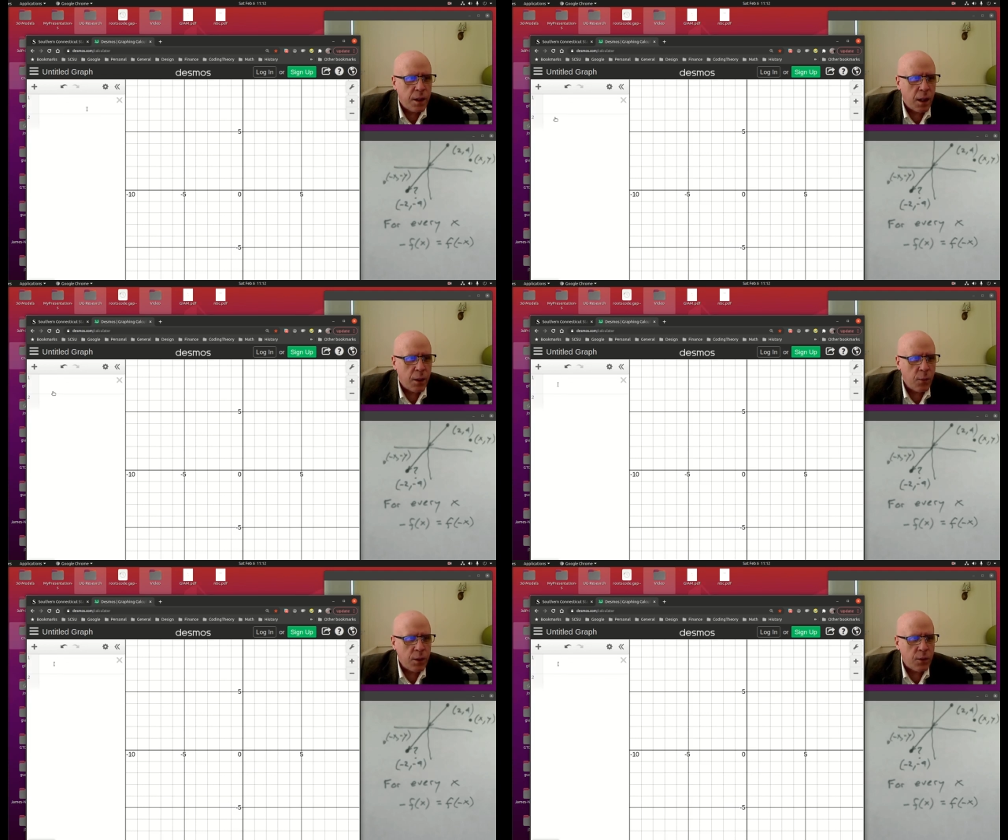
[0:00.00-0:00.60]
I
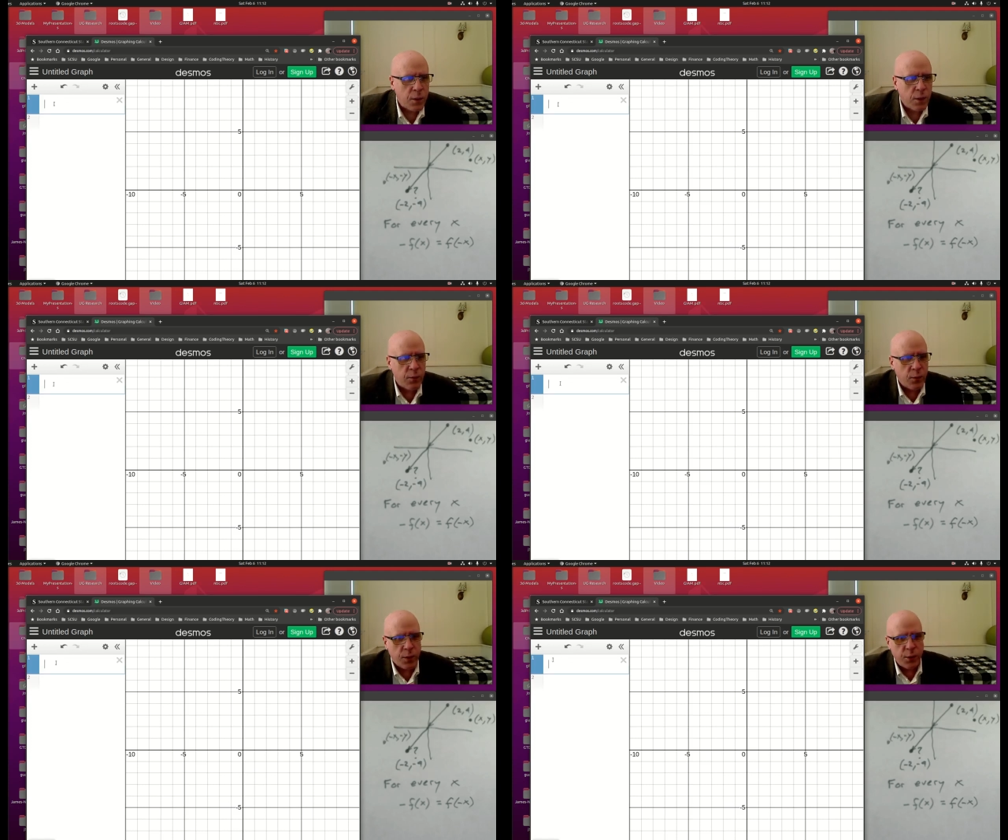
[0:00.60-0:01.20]
want to draw
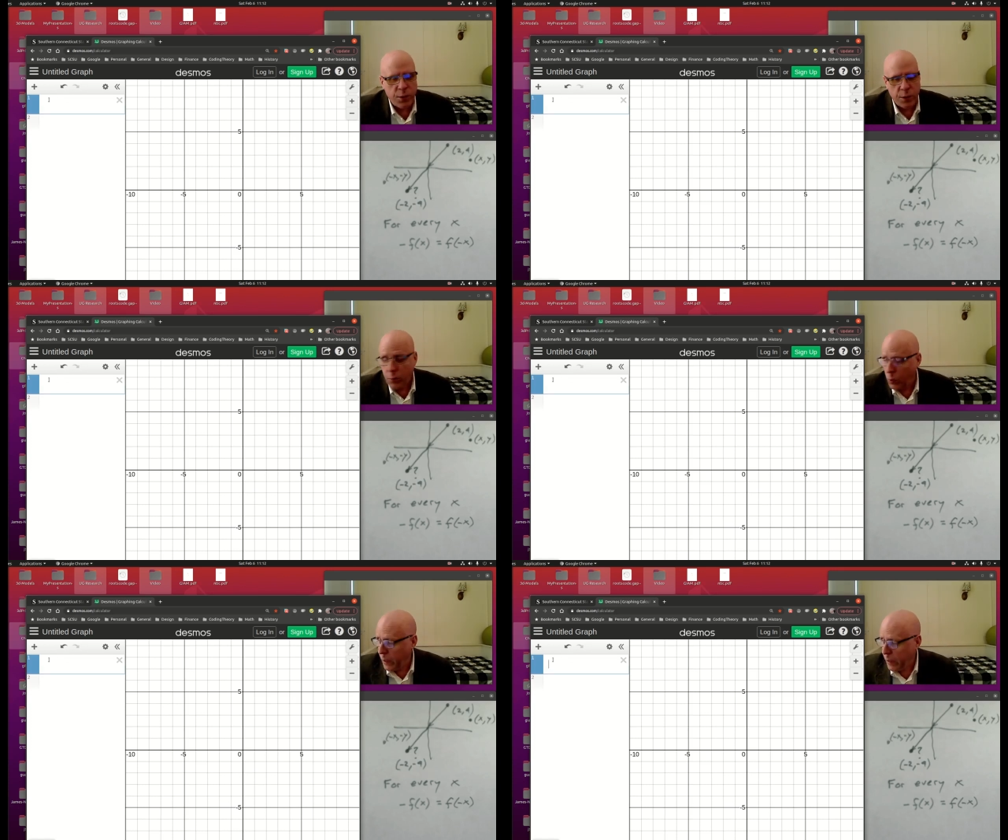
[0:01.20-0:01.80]
for you some
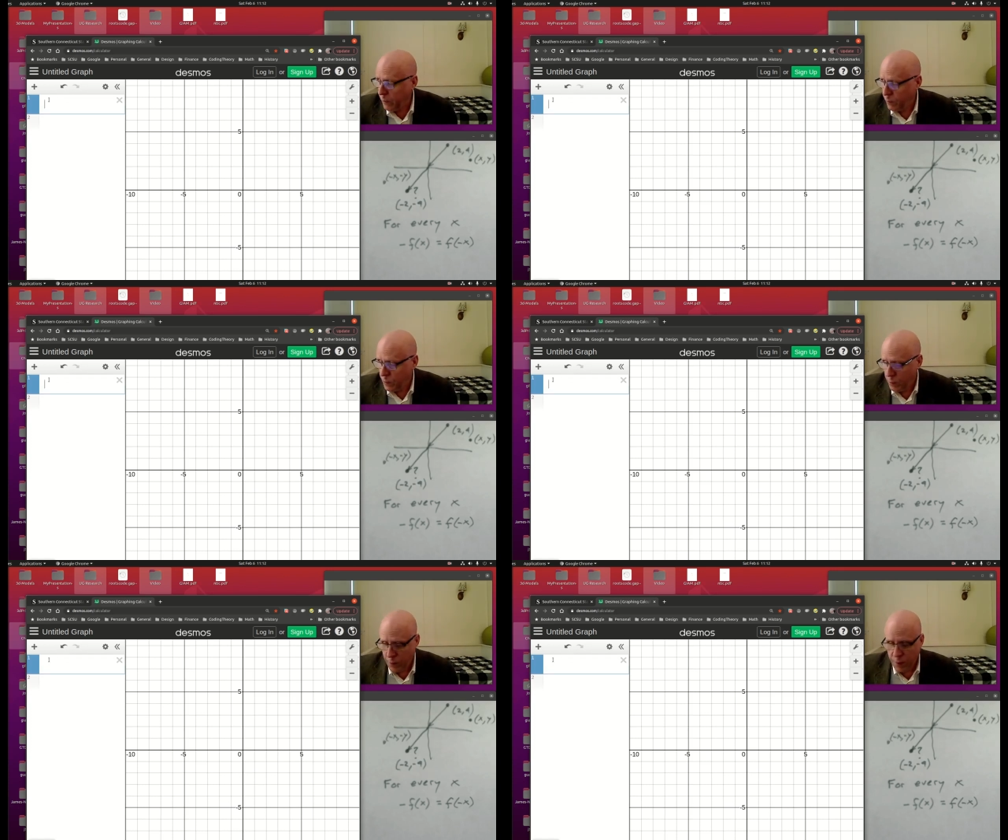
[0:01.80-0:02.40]

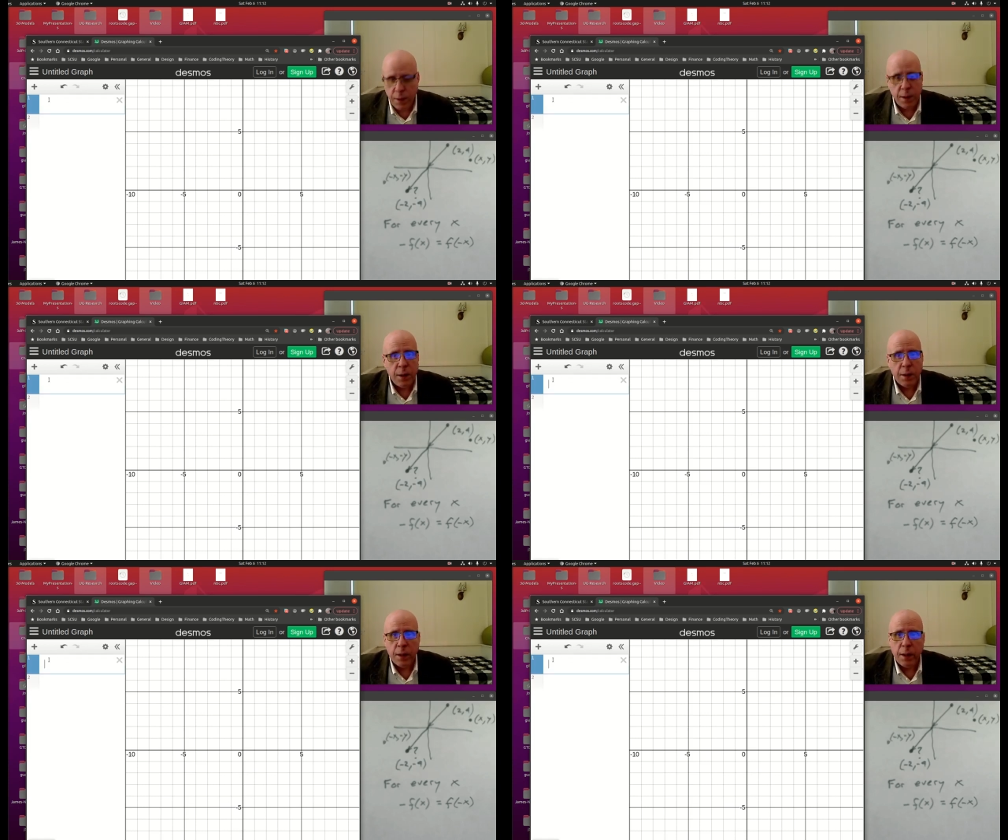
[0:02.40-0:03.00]
graphs
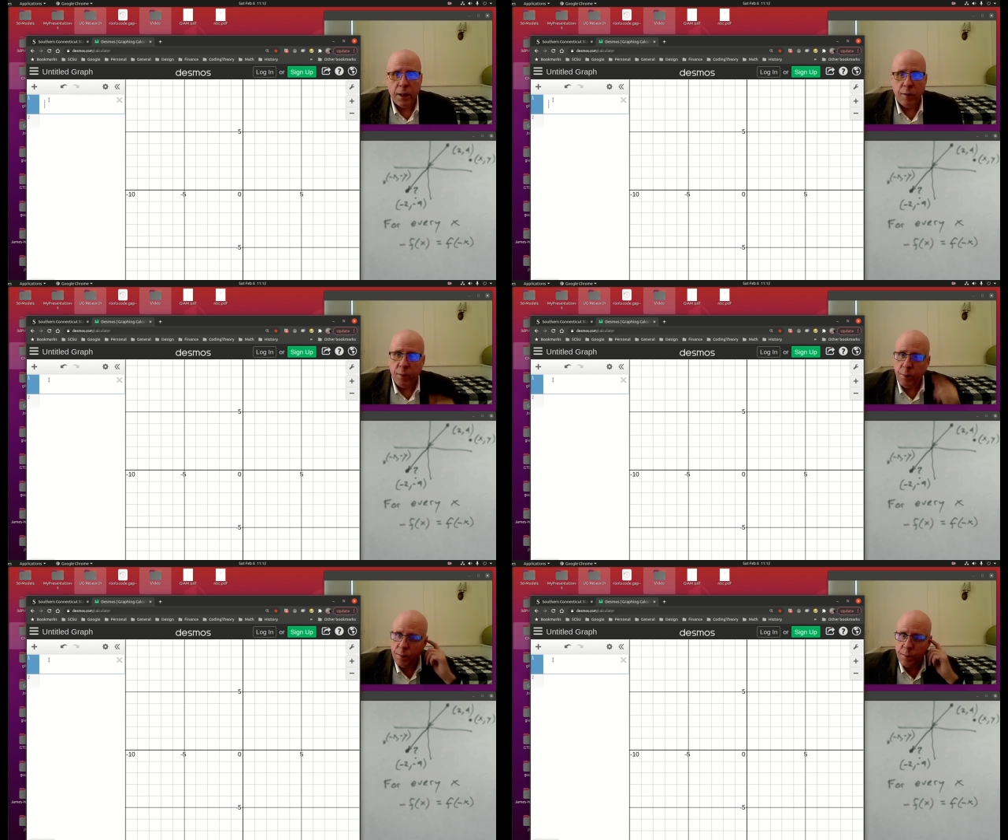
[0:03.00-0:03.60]
that have
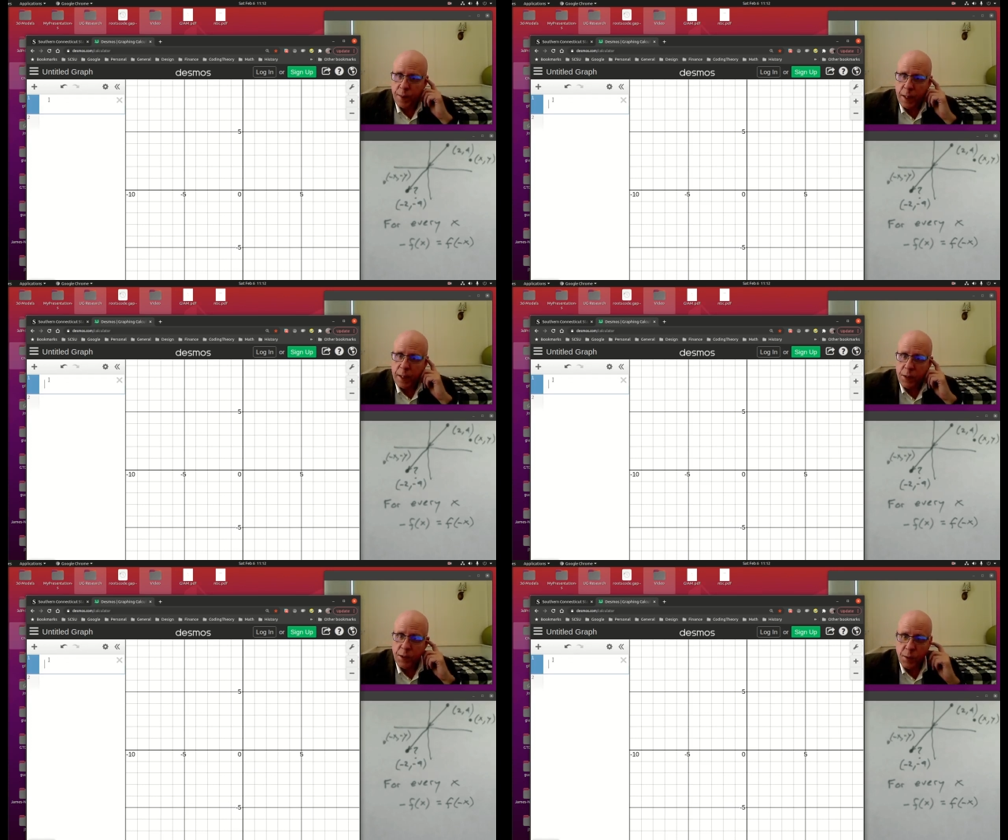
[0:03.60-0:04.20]

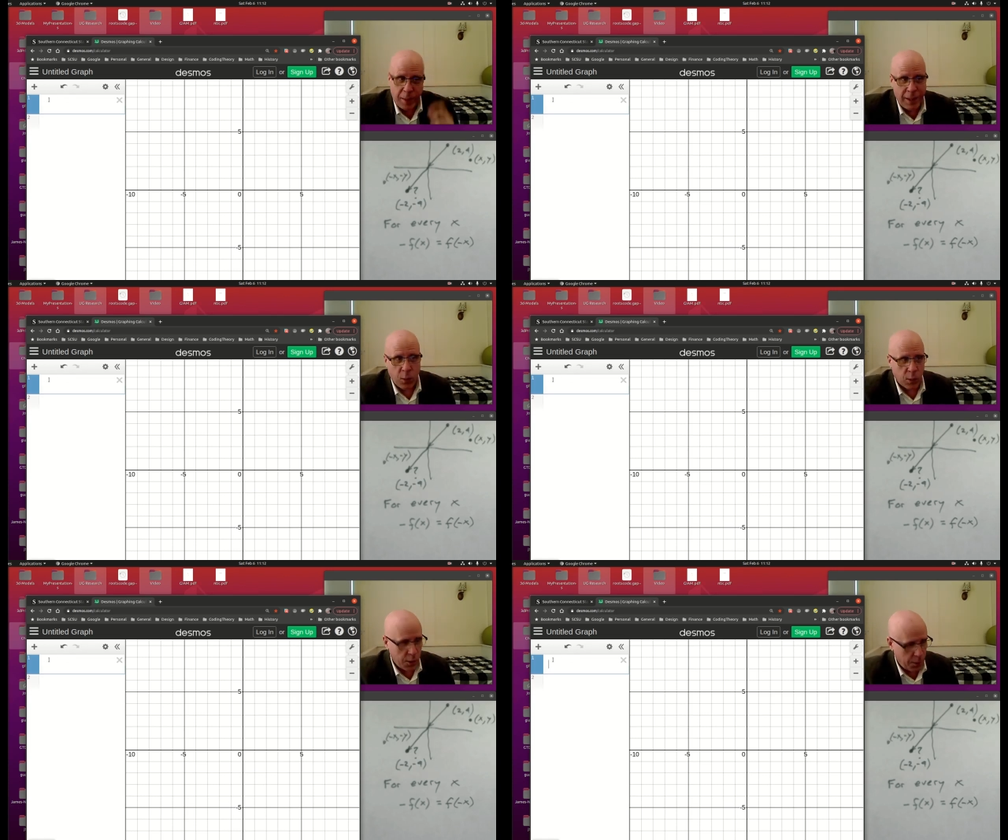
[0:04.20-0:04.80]
x to
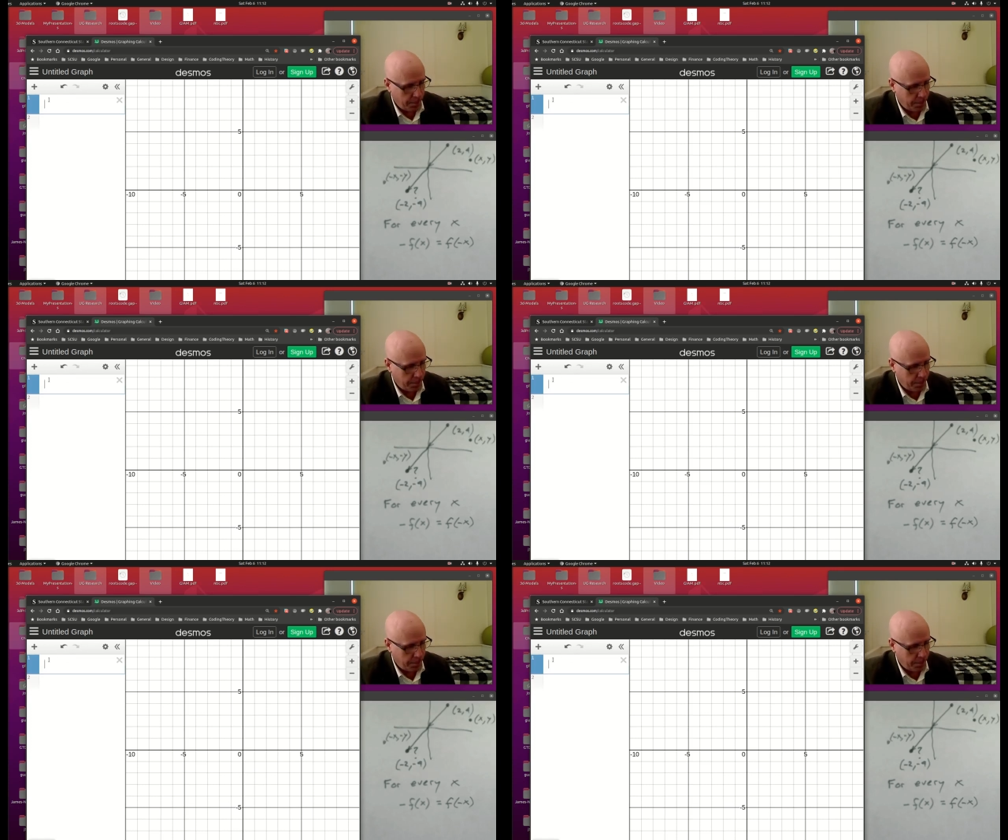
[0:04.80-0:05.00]
powers,